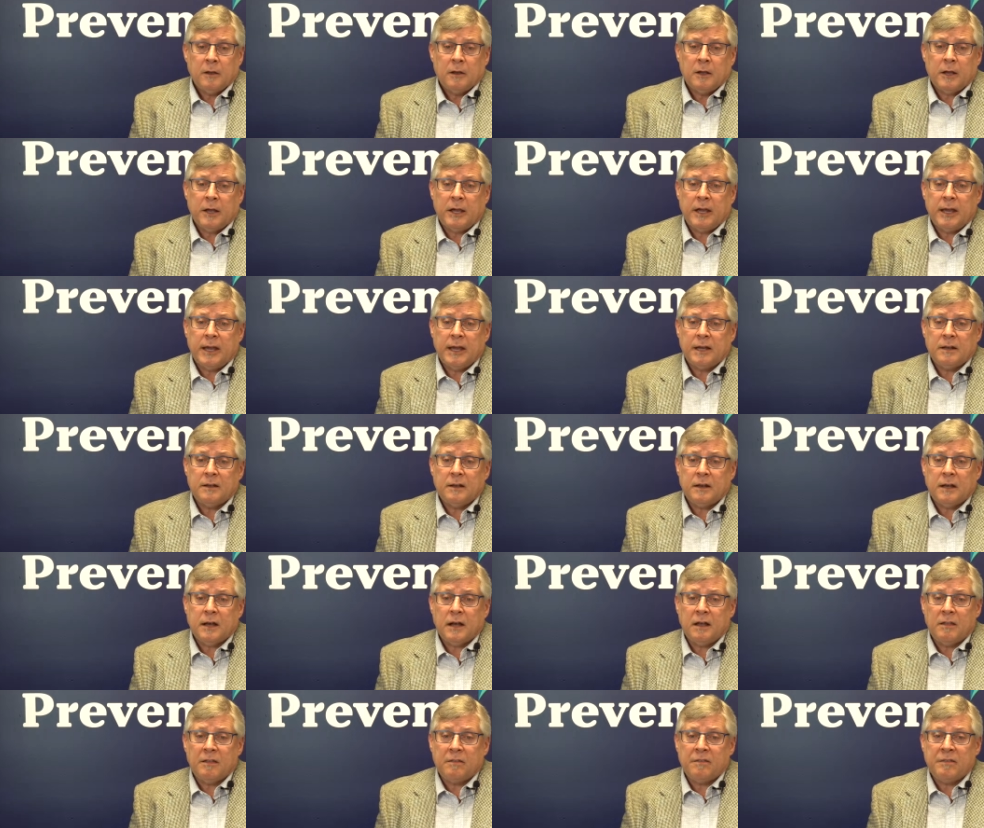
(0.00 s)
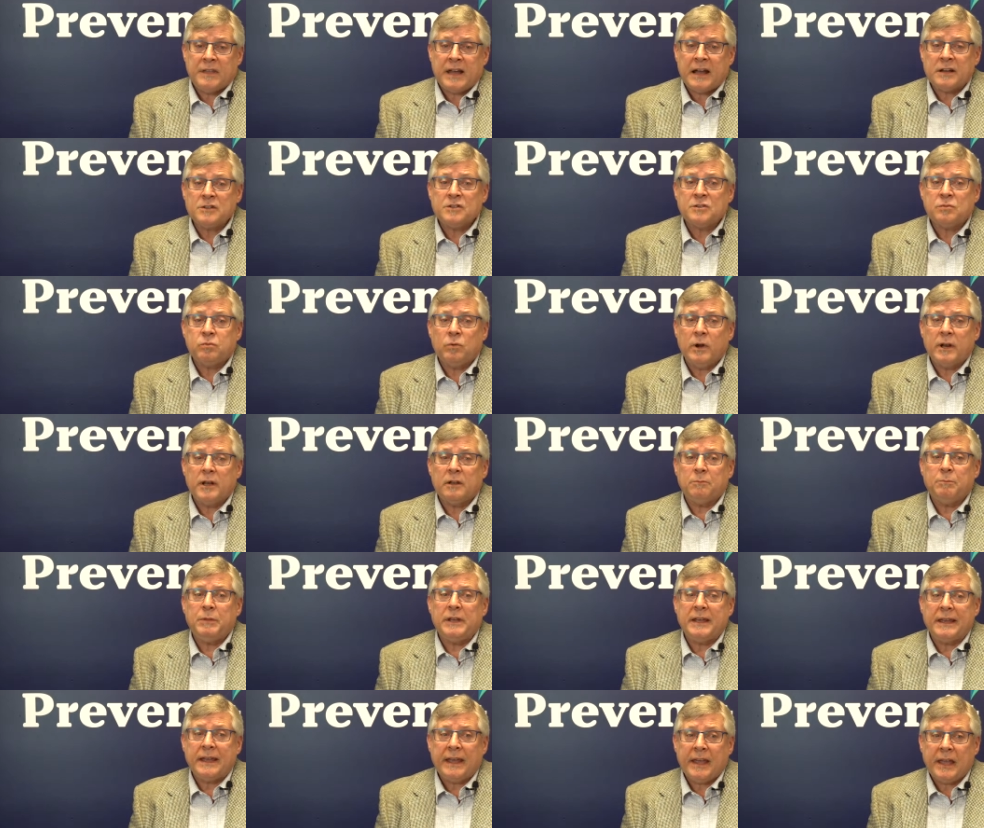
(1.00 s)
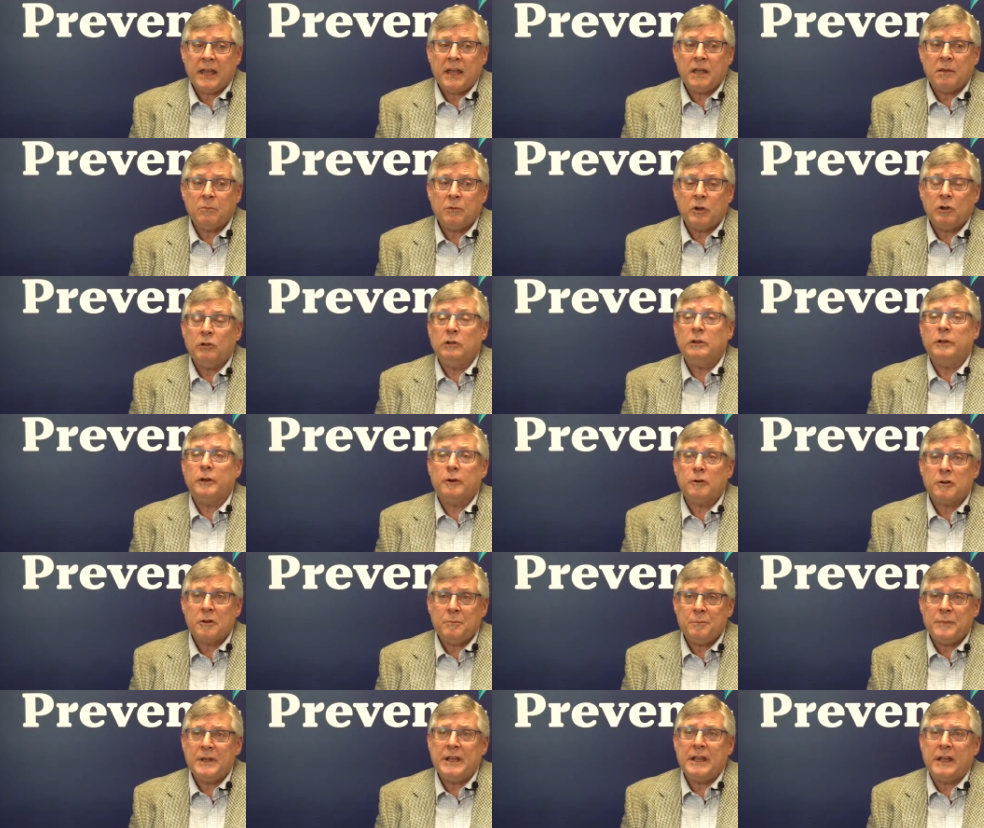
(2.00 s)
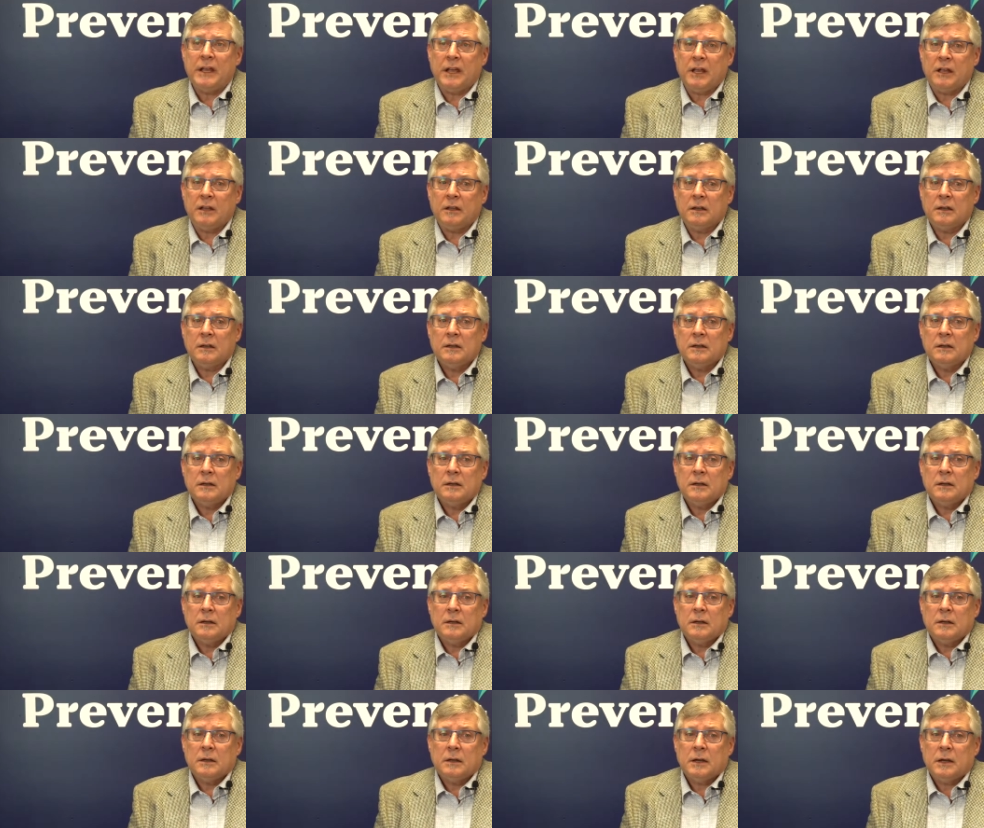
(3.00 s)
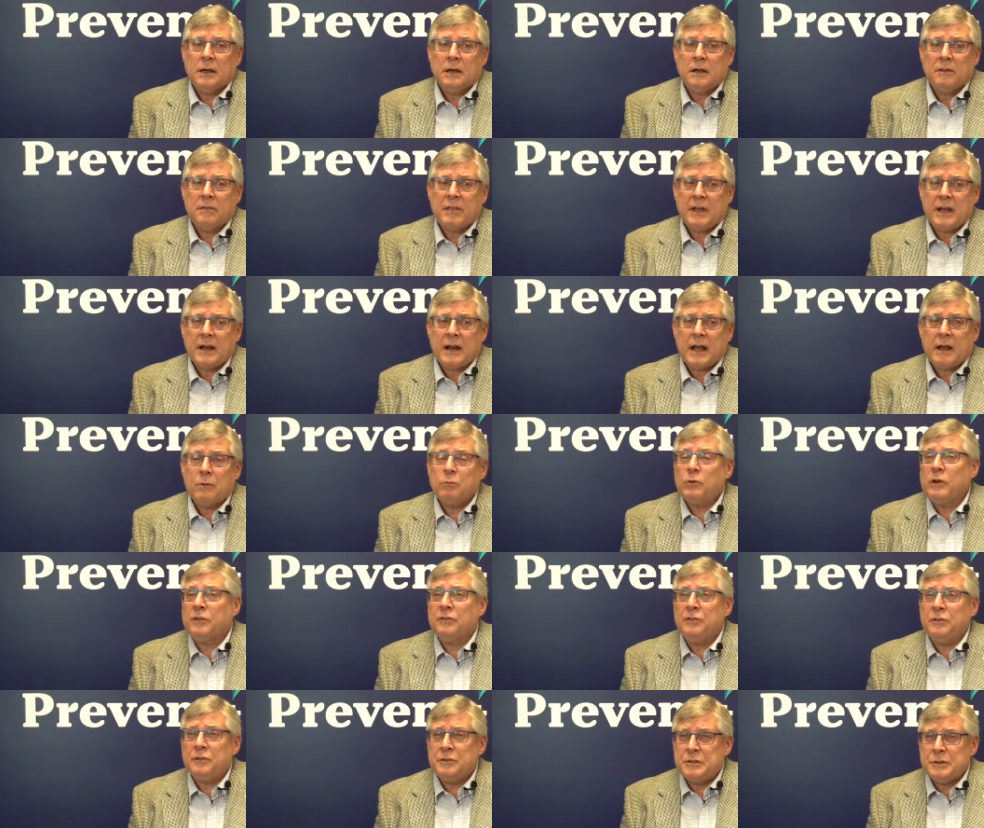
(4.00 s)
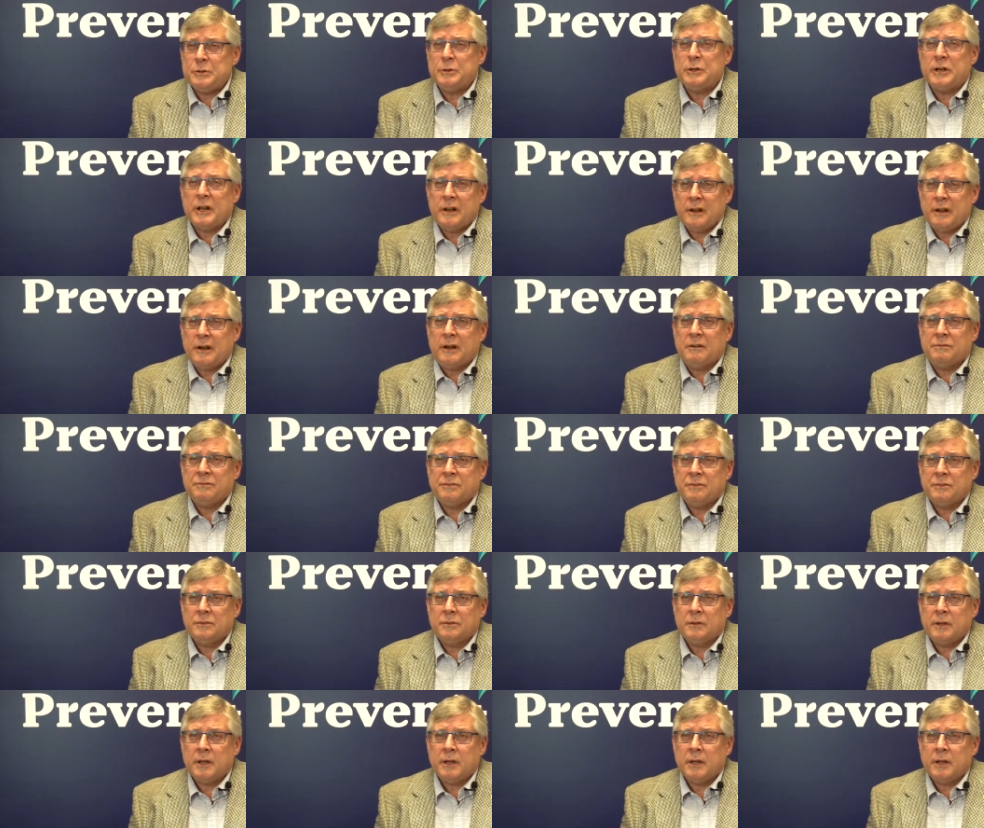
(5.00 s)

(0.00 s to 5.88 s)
And that's when it became clear to me that I wasn't doing enough.